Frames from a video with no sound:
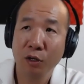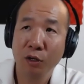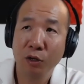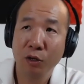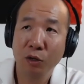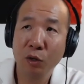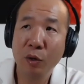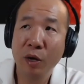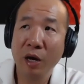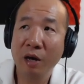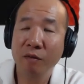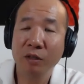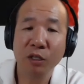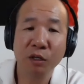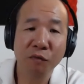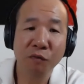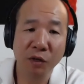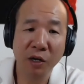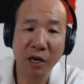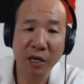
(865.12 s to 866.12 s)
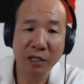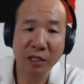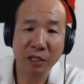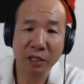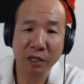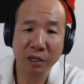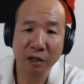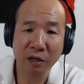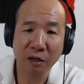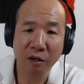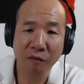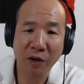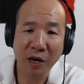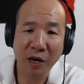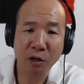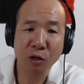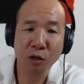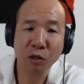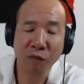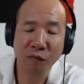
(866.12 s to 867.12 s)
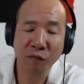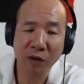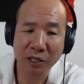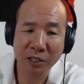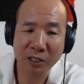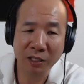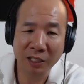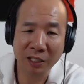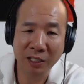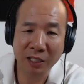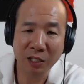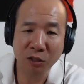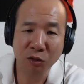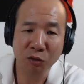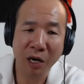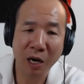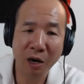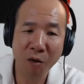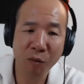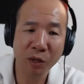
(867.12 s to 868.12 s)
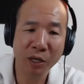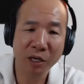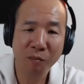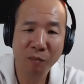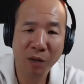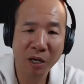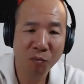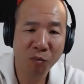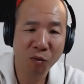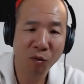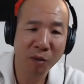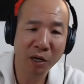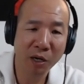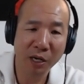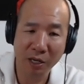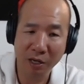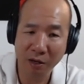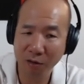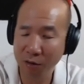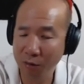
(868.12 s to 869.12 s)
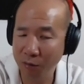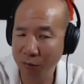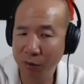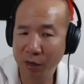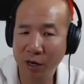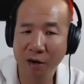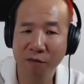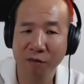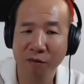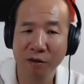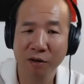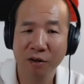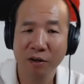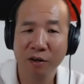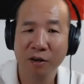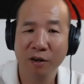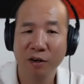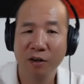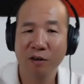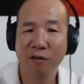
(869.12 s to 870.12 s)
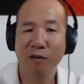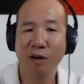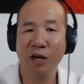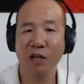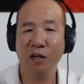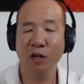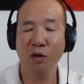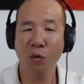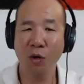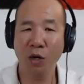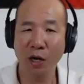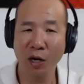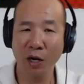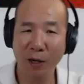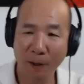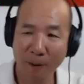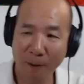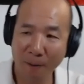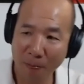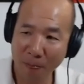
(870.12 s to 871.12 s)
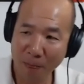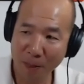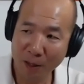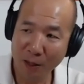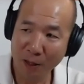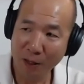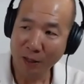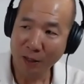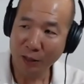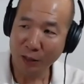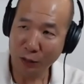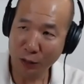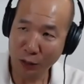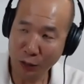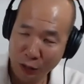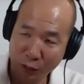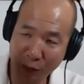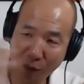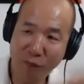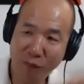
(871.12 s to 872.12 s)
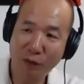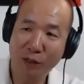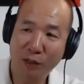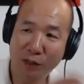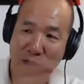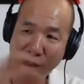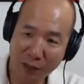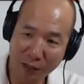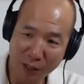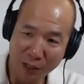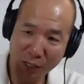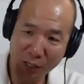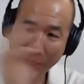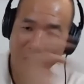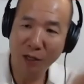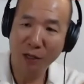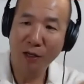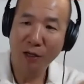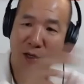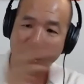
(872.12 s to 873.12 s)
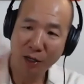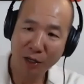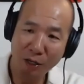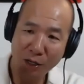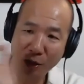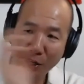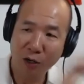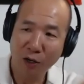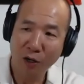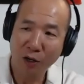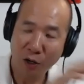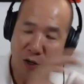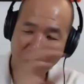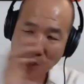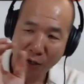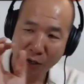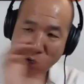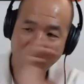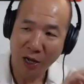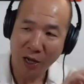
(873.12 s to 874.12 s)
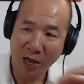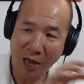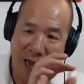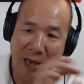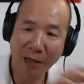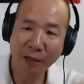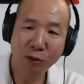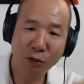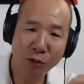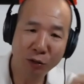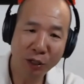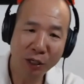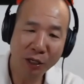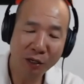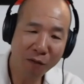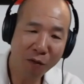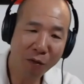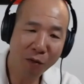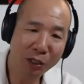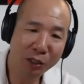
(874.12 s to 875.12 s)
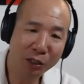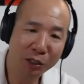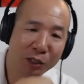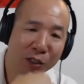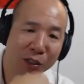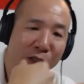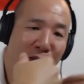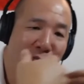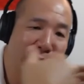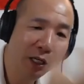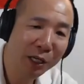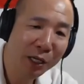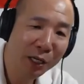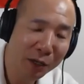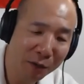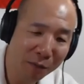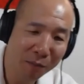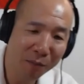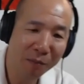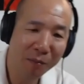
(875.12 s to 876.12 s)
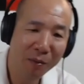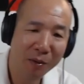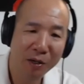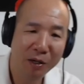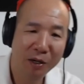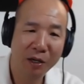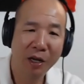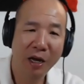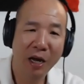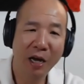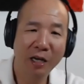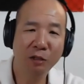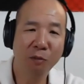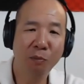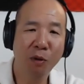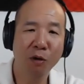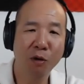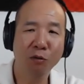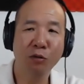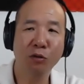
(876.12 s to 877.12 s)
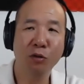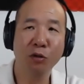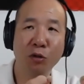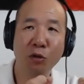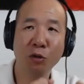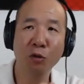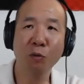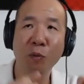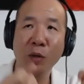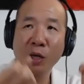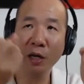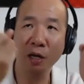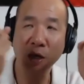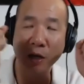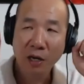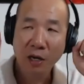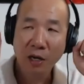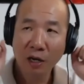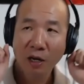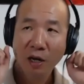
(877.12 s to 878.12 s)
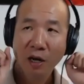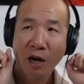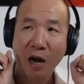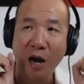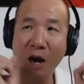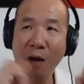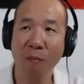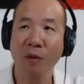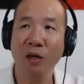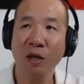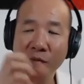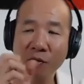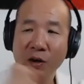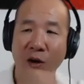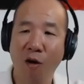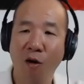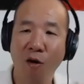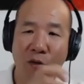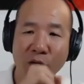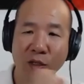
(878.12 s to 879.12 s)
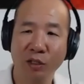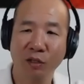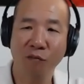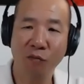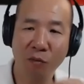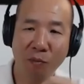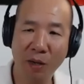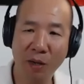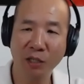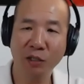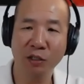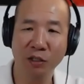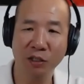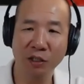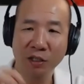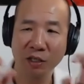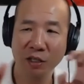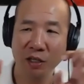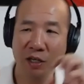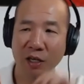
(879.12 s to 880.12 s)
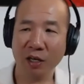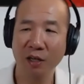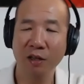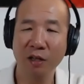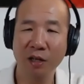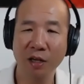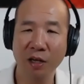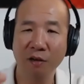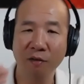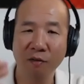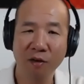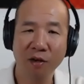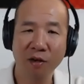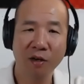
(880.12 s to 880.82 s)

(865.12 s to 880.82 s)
you have a different idea of how you define success or how we can make more money or whatever, right? You want to shift the answering of questions to him, as opposed to you being, I'm giving all this information and then